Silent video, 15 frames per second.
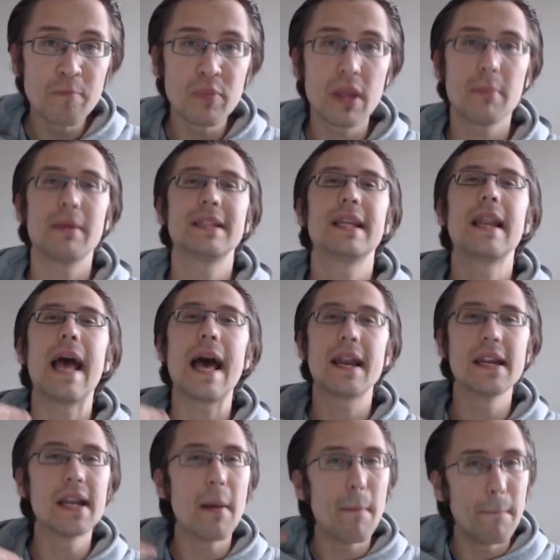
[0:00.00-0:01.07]
but then add
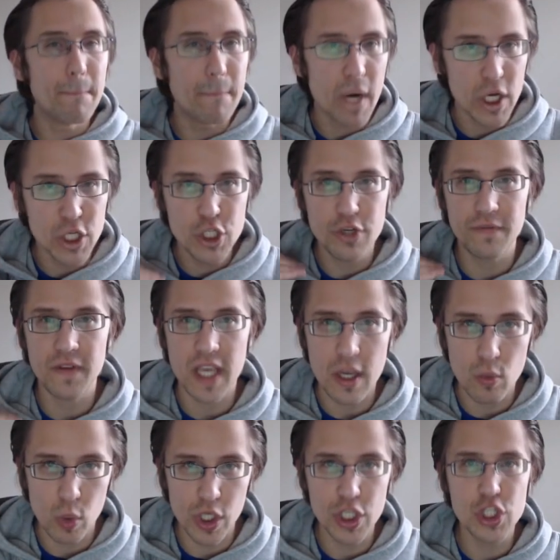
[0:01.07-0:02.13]
in a bunch of
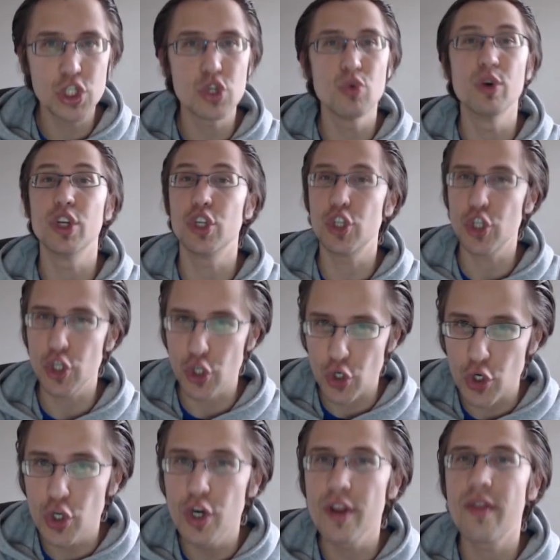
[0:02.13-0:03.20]
keywords to
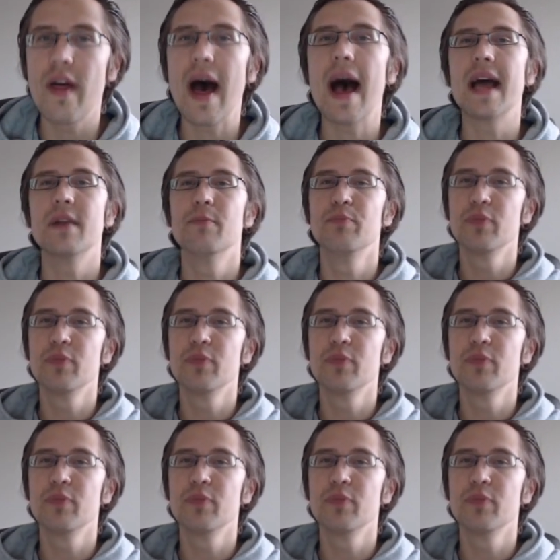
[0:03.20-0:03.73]
ensure that